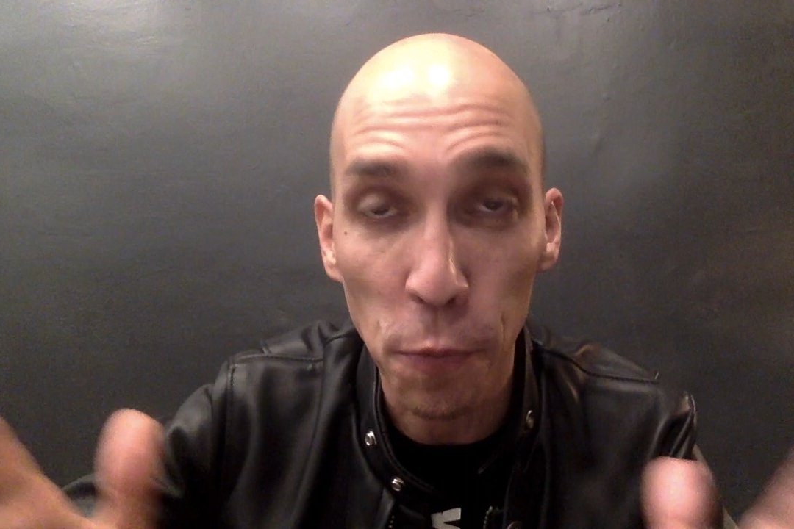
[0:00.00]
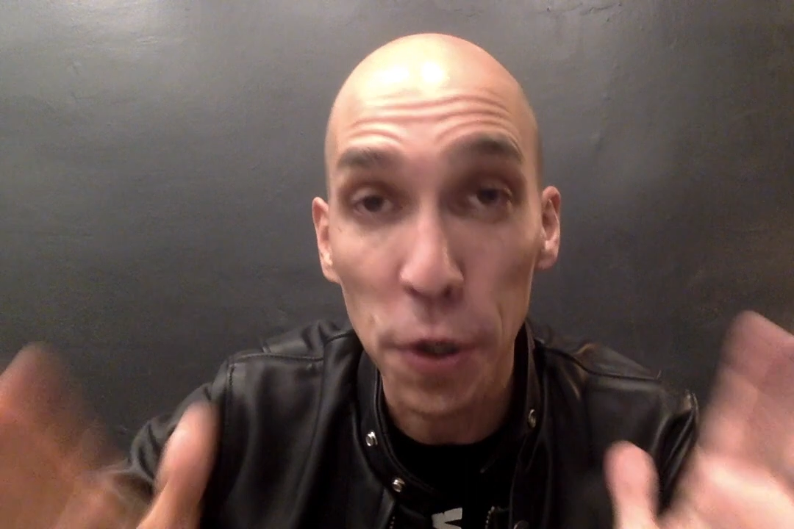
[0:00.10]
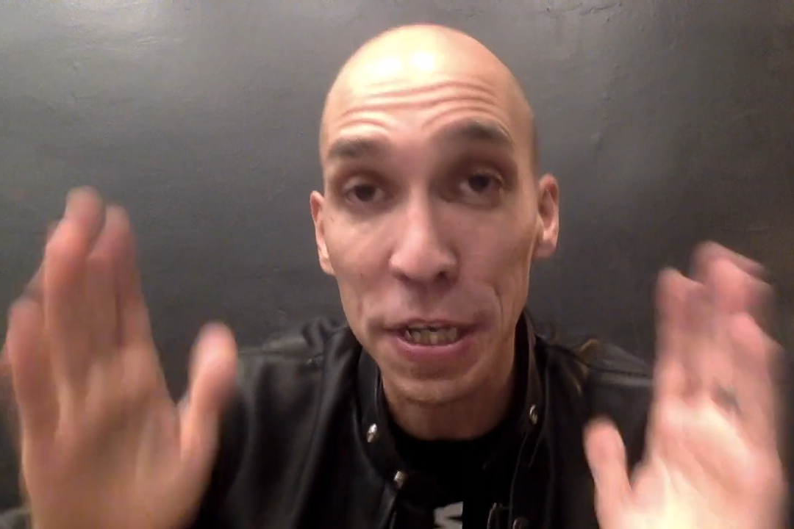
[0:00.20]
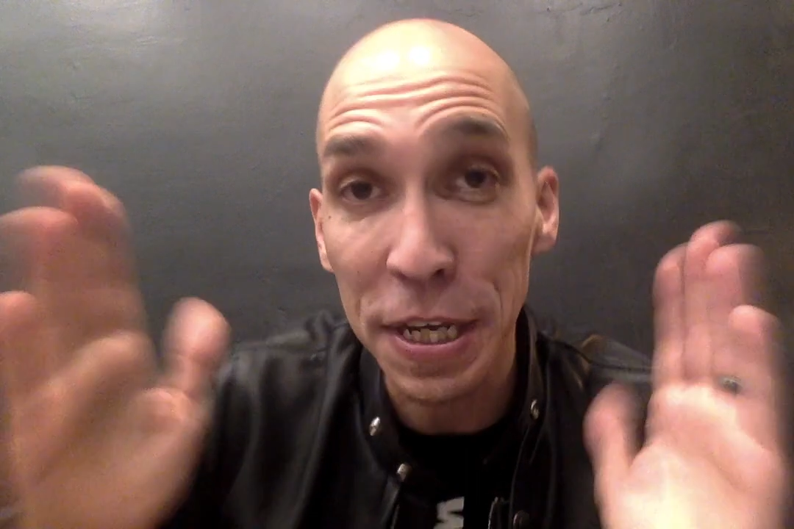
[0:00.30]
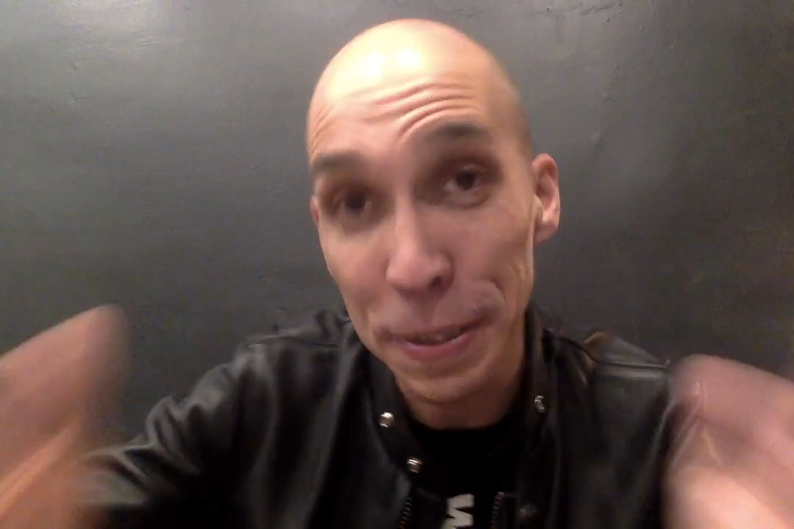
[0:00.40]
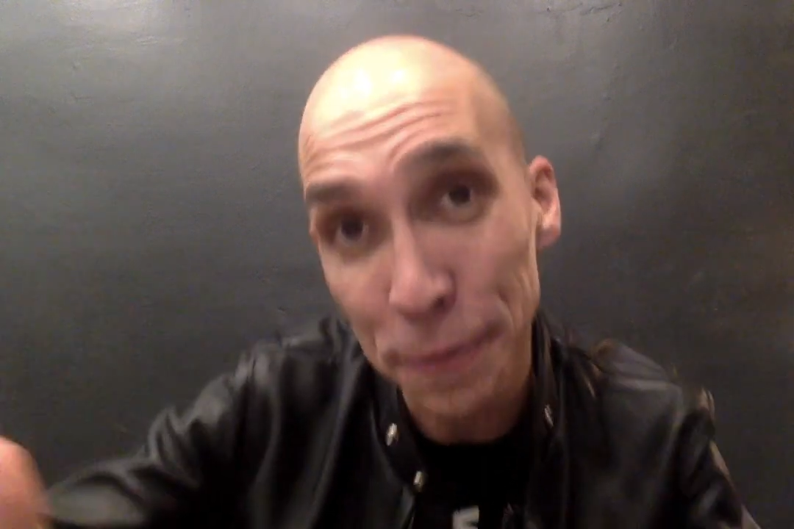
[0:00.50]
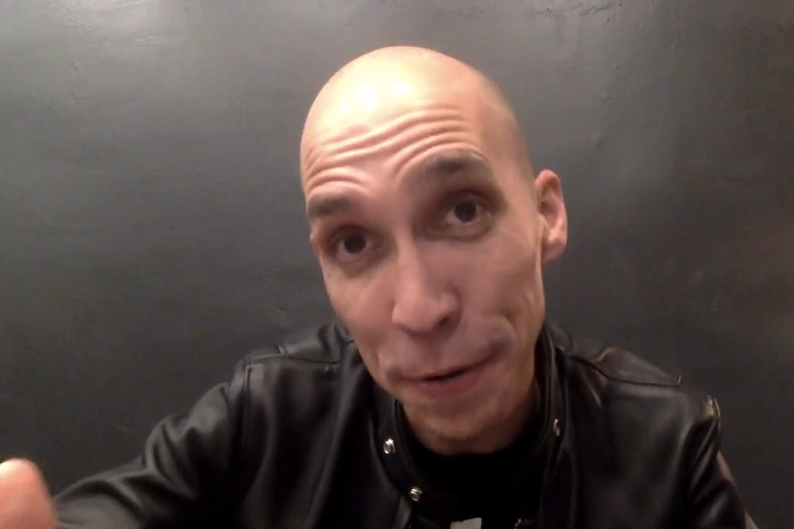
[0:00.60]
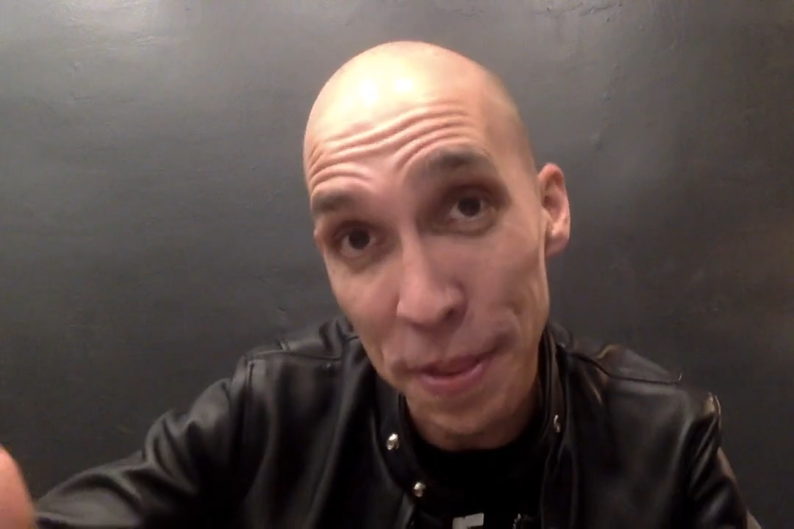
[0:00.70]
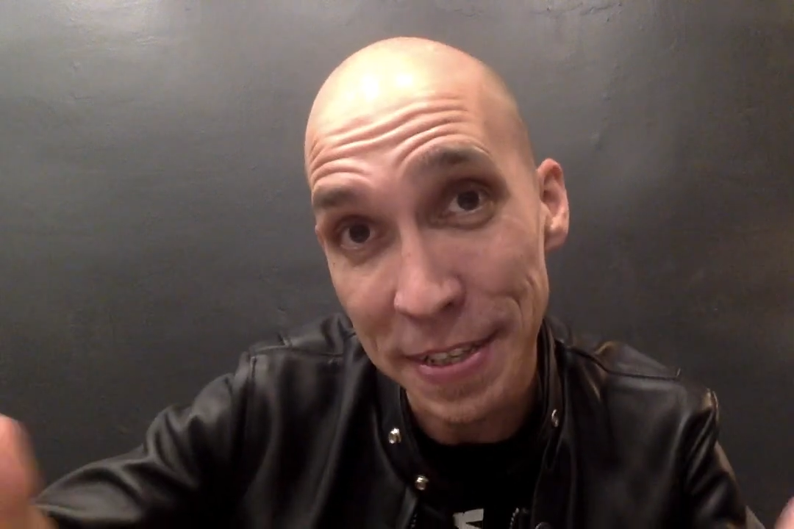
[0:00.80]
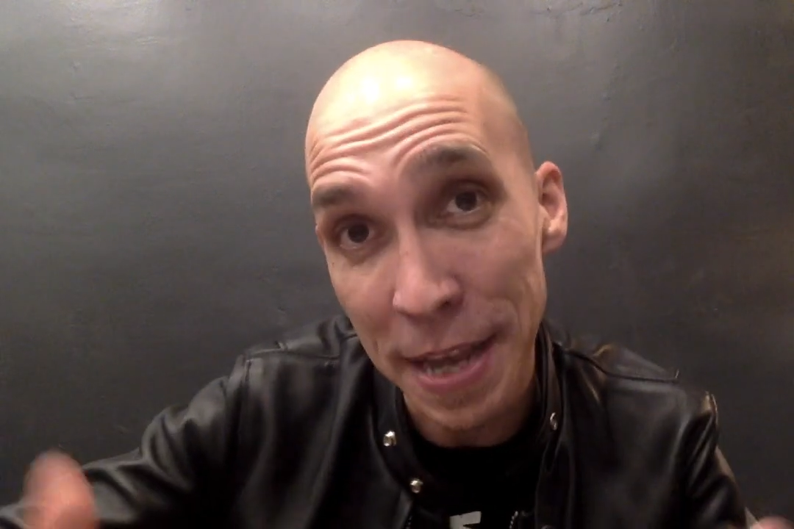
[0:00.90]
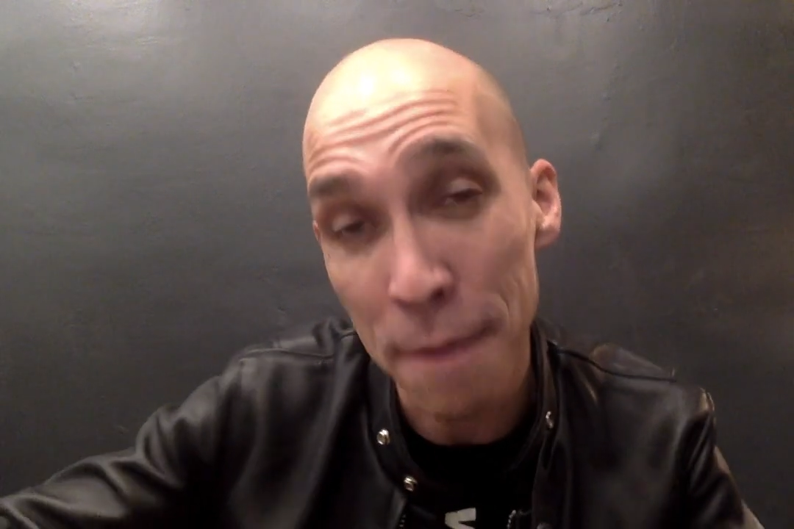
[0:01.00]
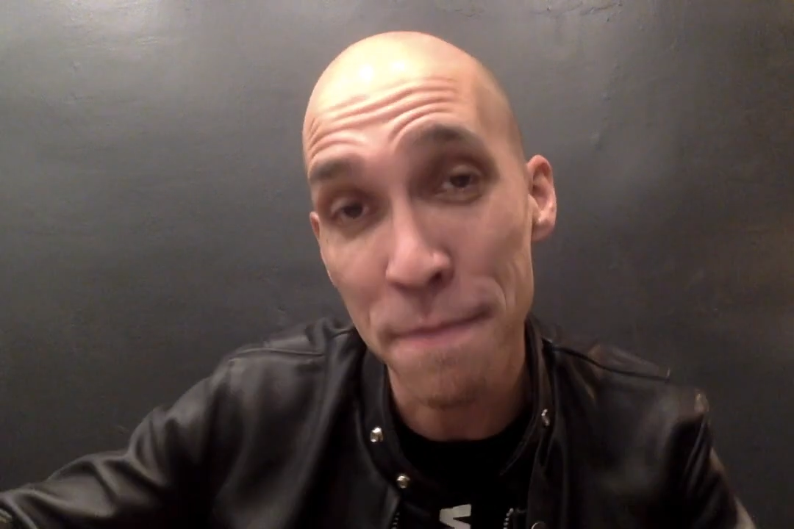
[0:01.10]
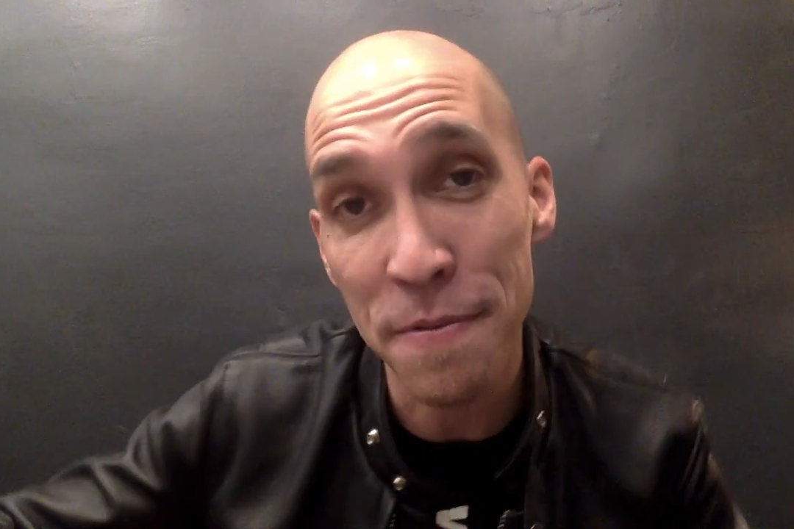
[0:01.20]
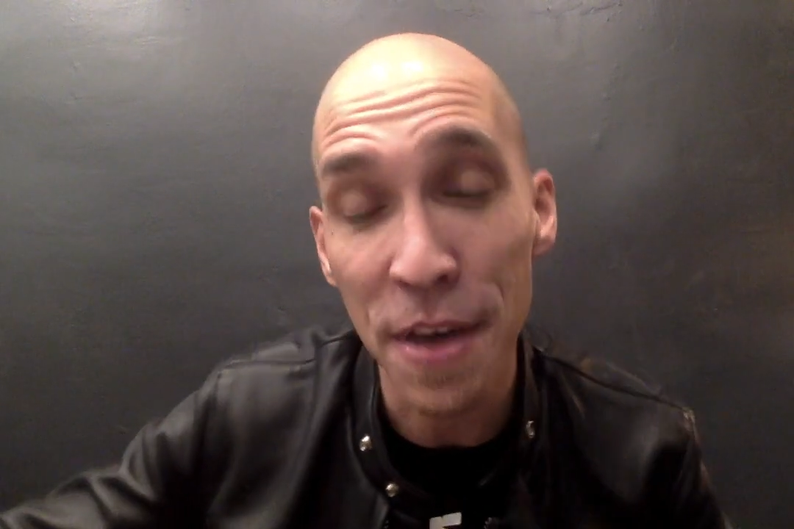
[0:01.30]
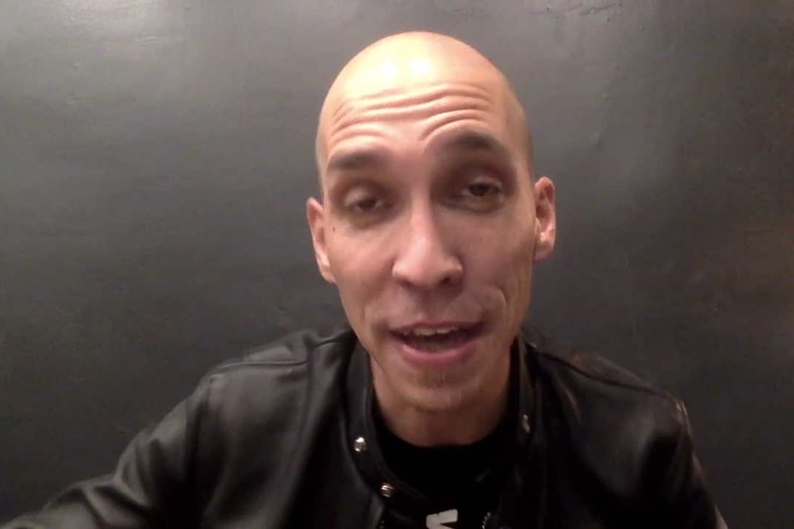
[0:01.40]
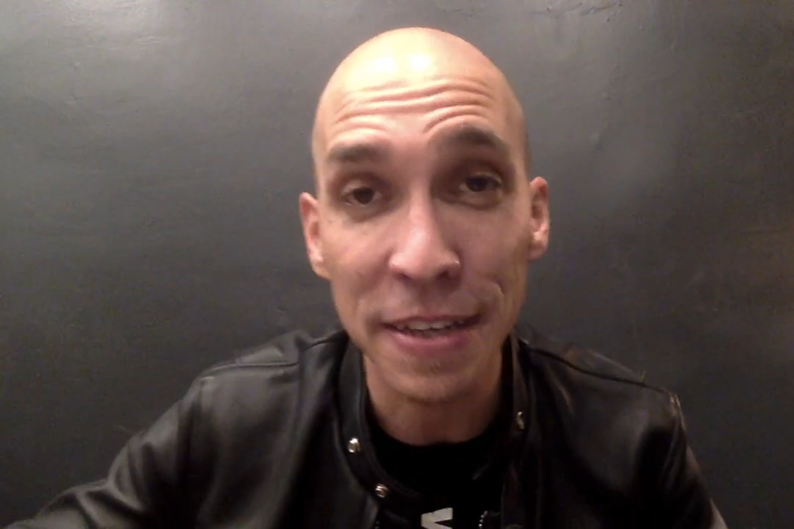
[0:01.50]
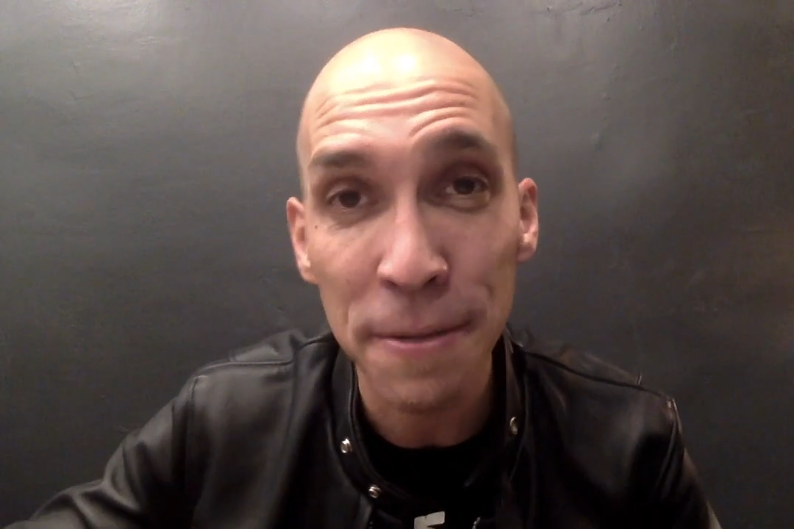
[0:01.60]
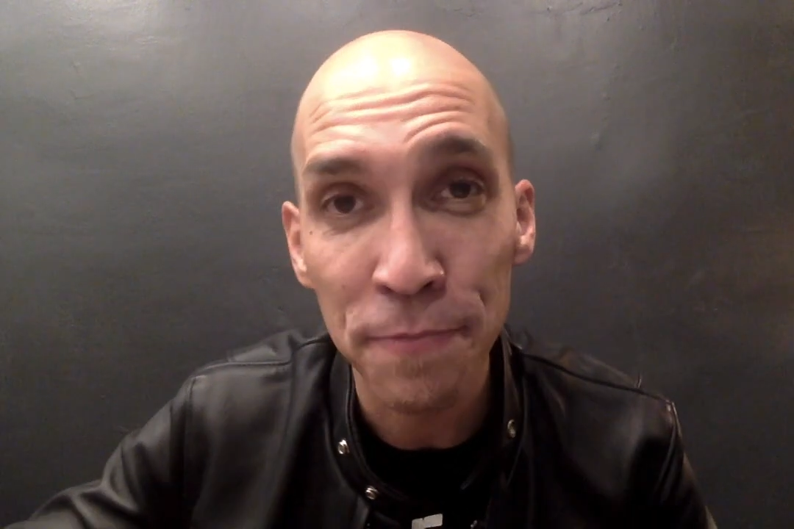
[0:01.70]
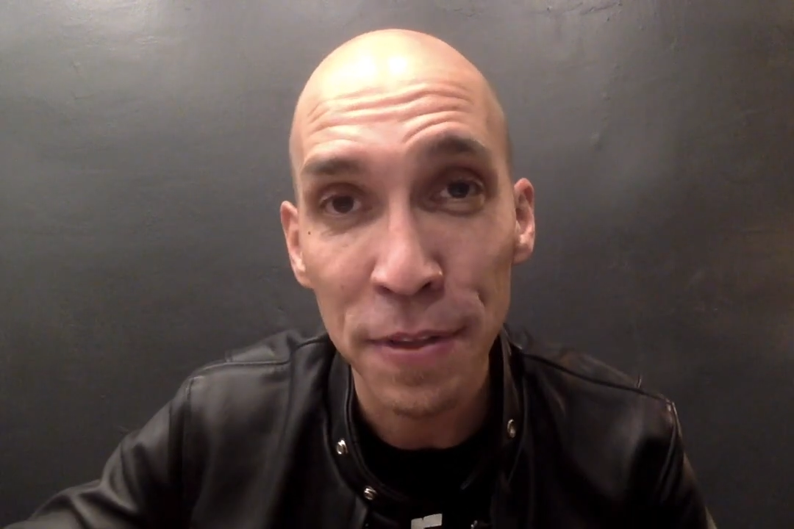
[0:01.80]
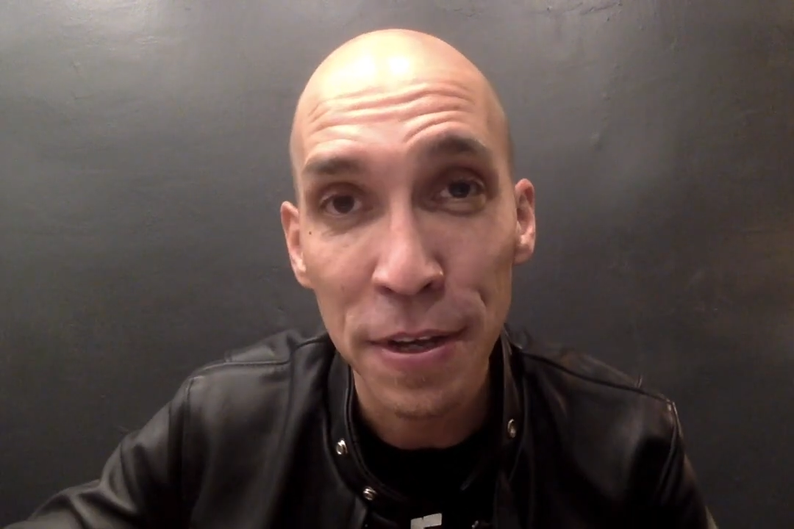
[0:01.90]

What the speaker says: working toward the same things.